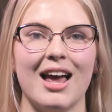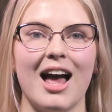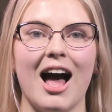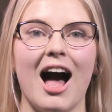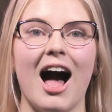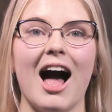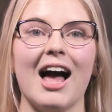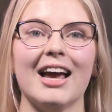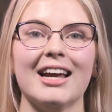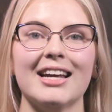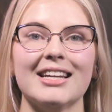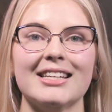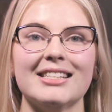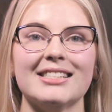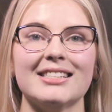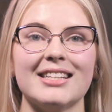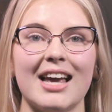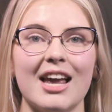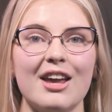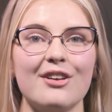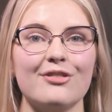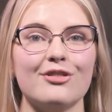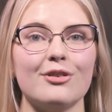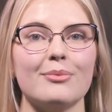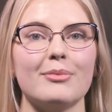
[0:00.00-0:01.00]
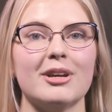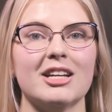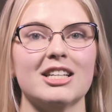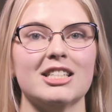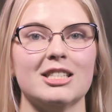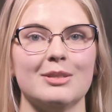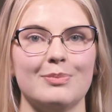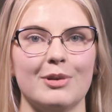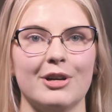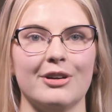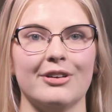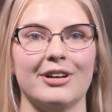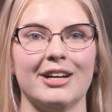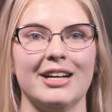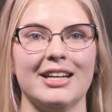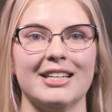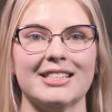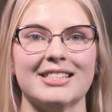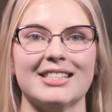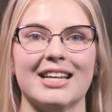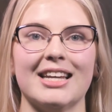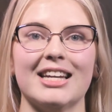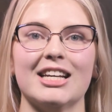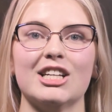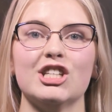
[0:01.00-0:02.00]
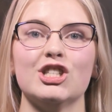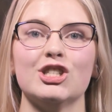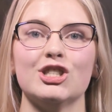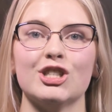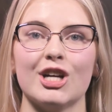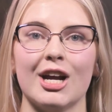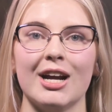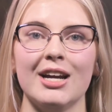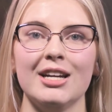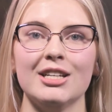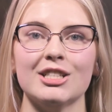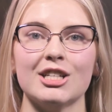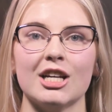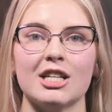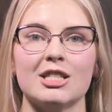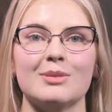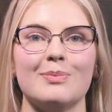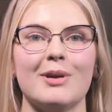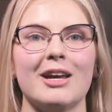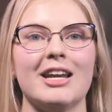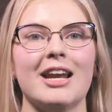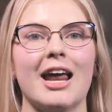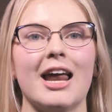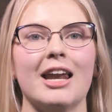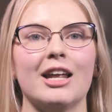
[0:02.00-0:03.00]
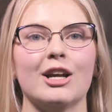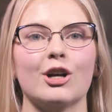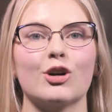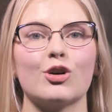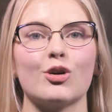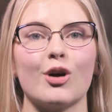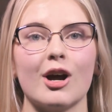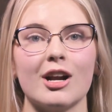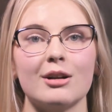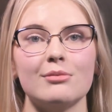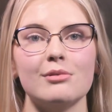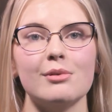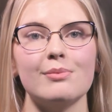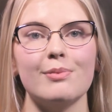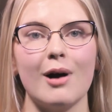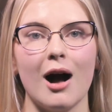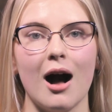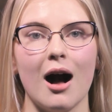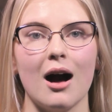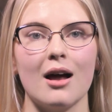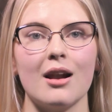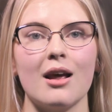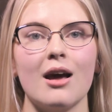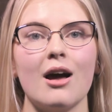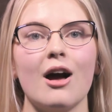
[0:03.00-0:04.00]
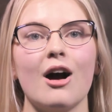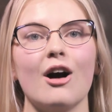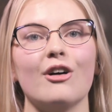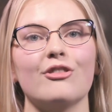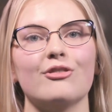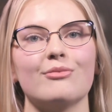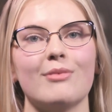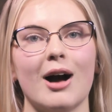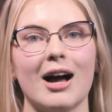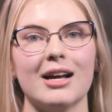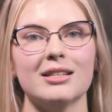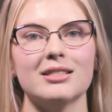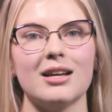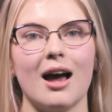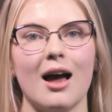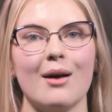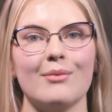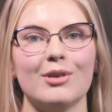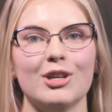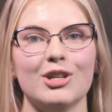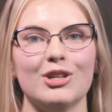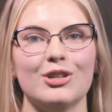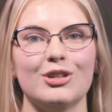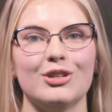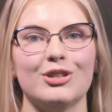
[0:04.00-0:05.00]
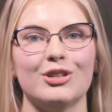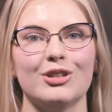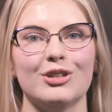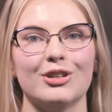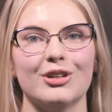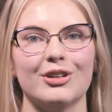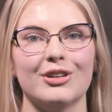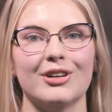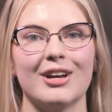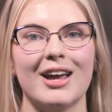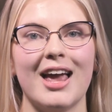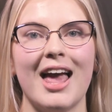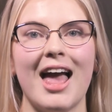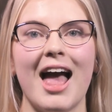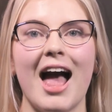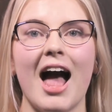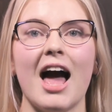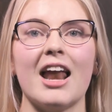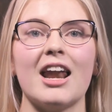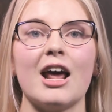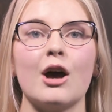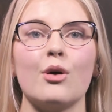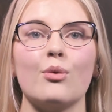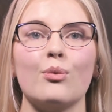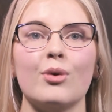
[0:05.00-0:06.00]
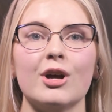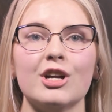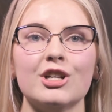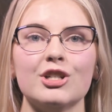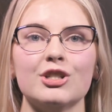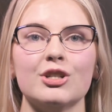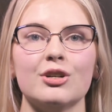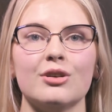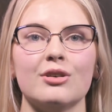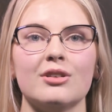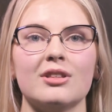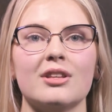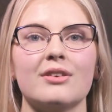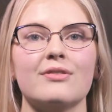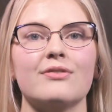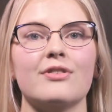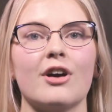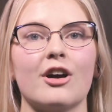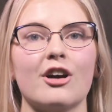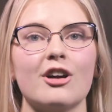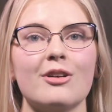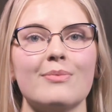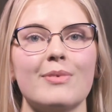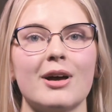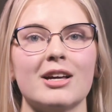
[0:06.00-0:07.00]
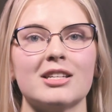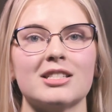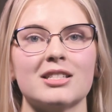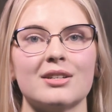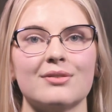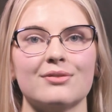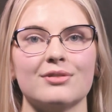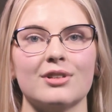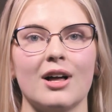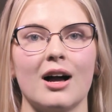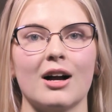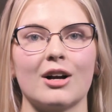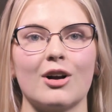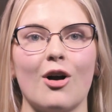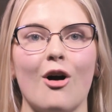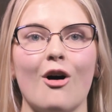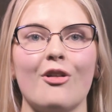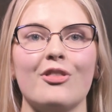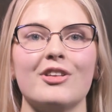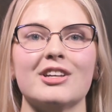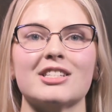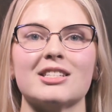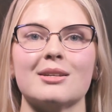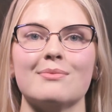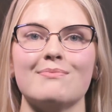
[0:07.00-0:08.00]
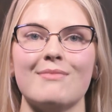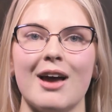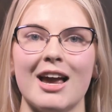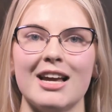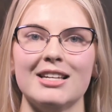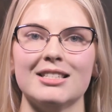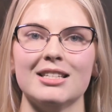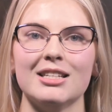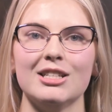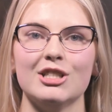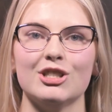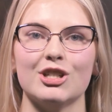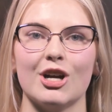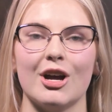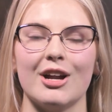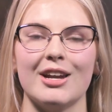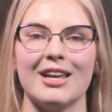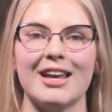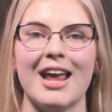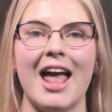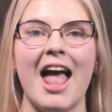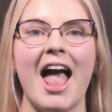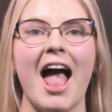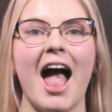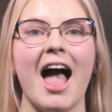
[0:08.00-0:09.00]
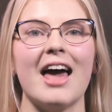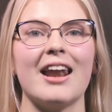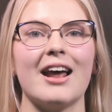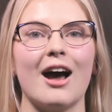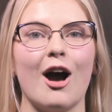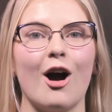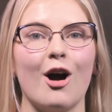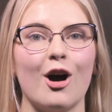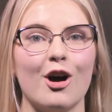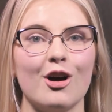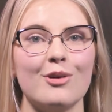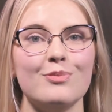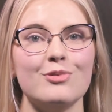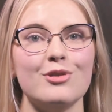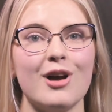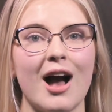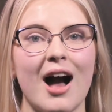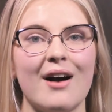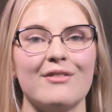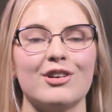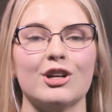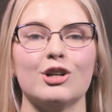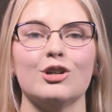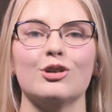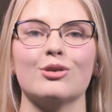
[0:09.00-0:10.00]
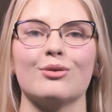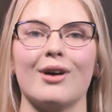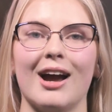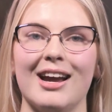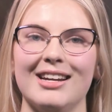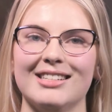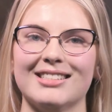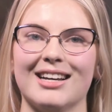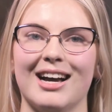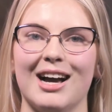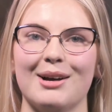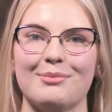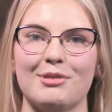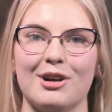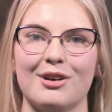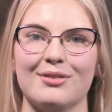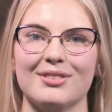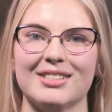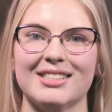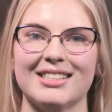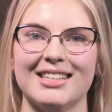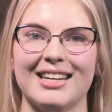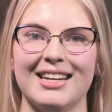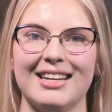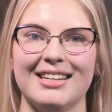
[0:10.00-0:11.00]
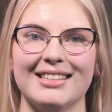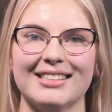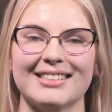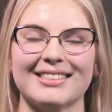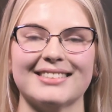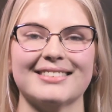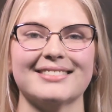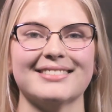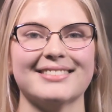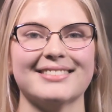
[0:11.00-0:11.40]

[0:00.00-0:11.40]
I can say from experience that exchange has been an incredible part of my time at UQ, and I wish you the very best of luck on this amazing journey, and I hope you have a great time overseas.